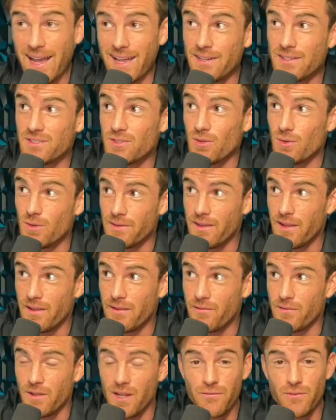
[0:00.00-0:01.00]
And so
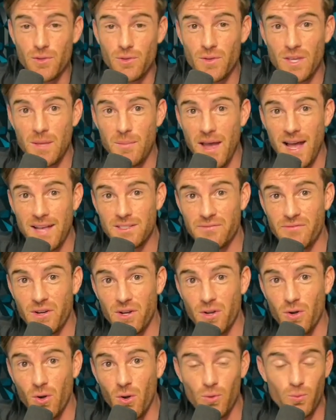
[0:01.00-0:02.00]
if enough of you keep asking for
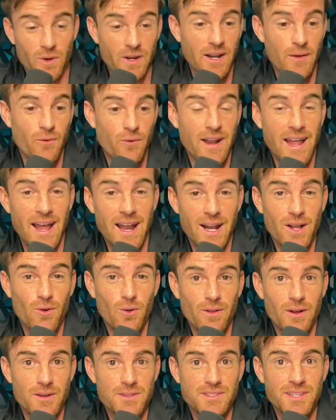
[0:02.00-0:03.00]
gold, we're going to run out of gold
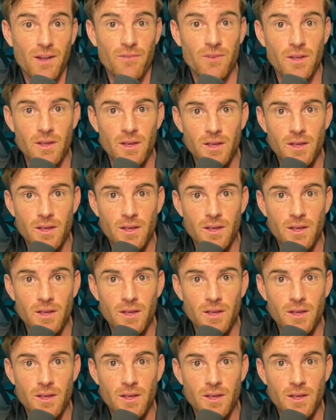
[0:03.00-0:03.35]
ourselves